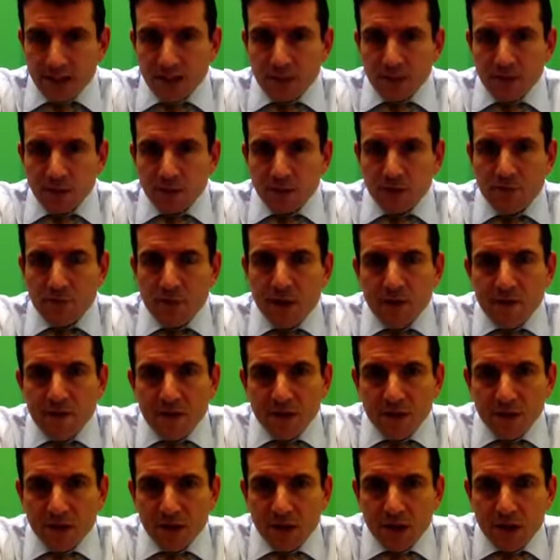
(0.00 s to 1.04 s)
that was
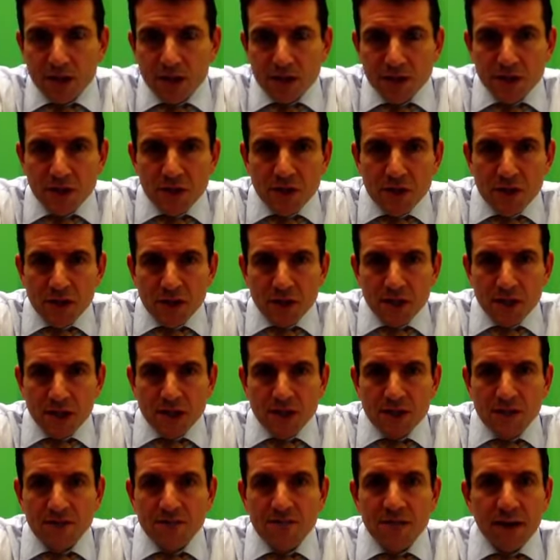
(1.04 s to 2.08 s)
pivotal to the
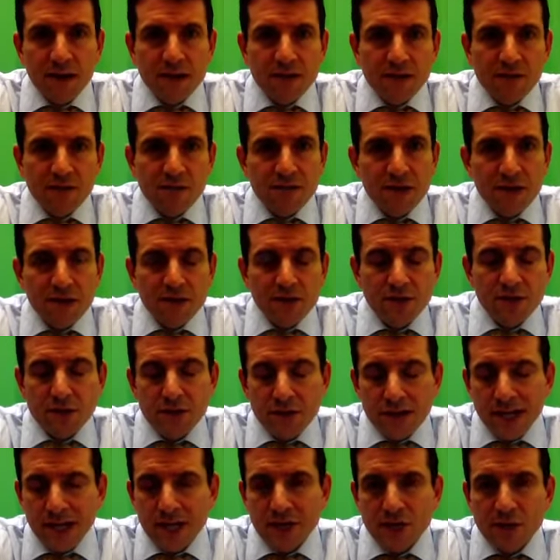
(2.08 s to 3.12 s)
divisive
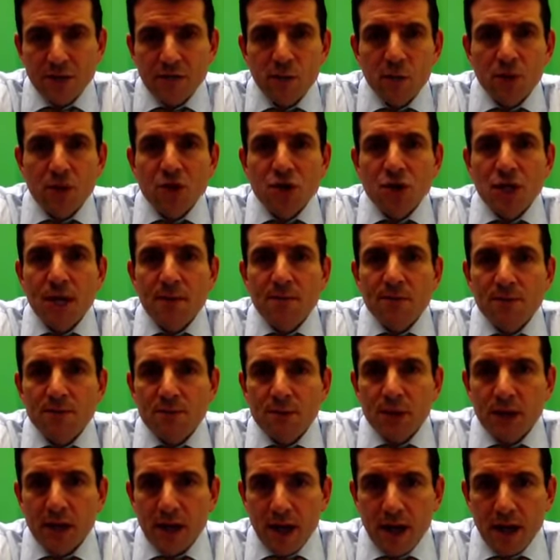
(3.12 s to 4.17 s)
nature of one James
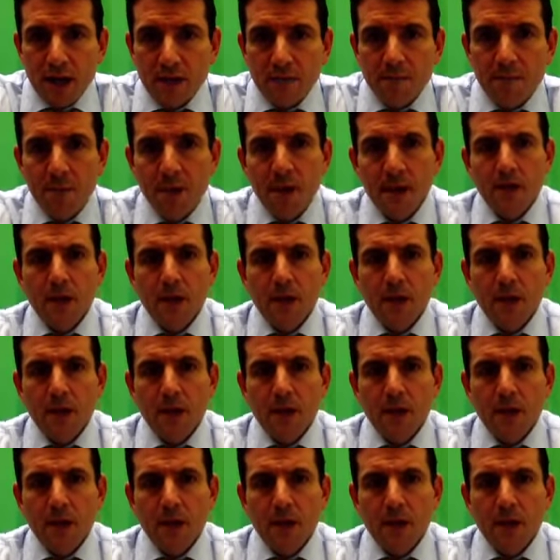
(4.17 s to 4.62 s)
Buchanan.